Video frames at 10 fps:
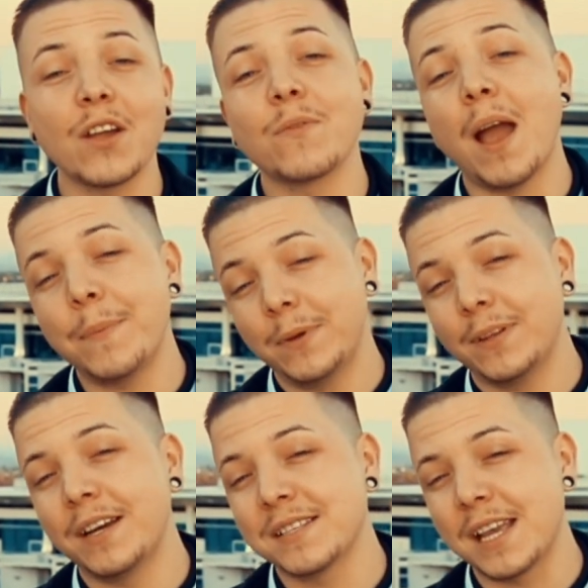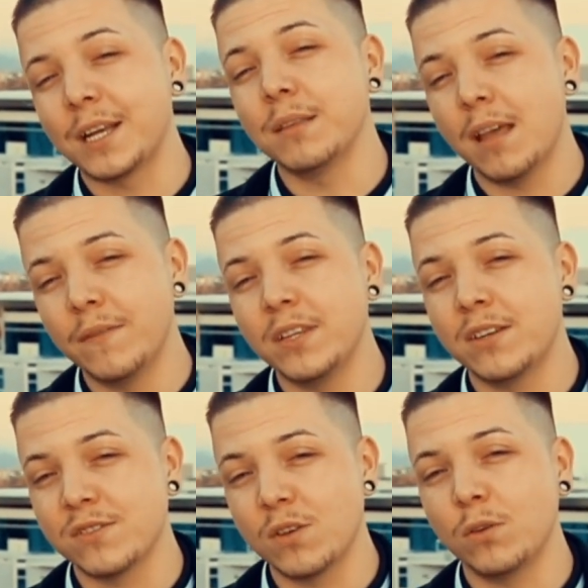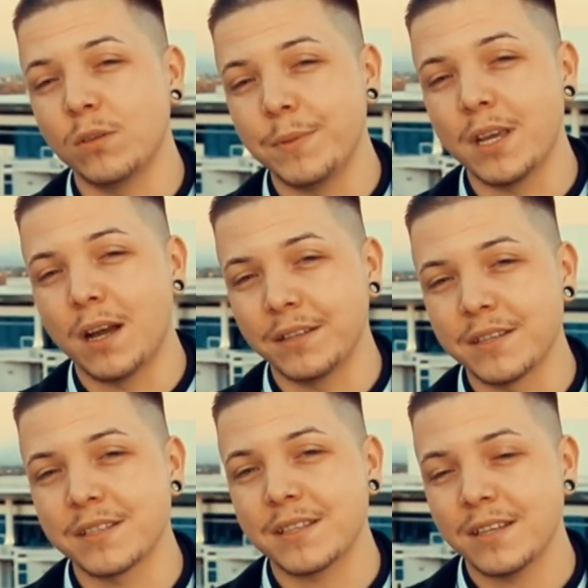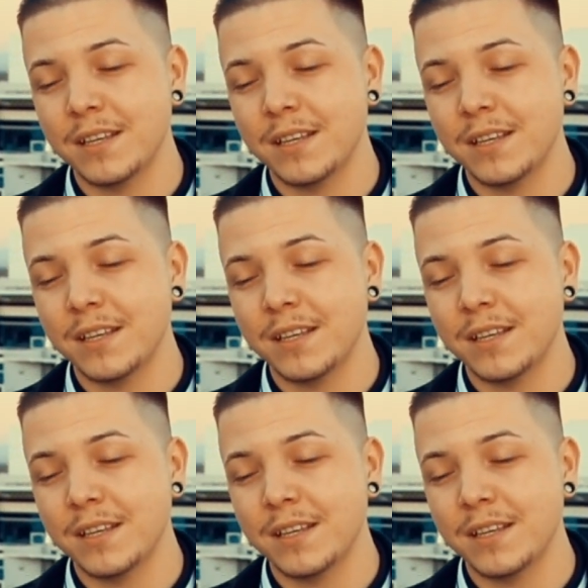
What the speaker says: rapping when I was like 11 years old, to be honest.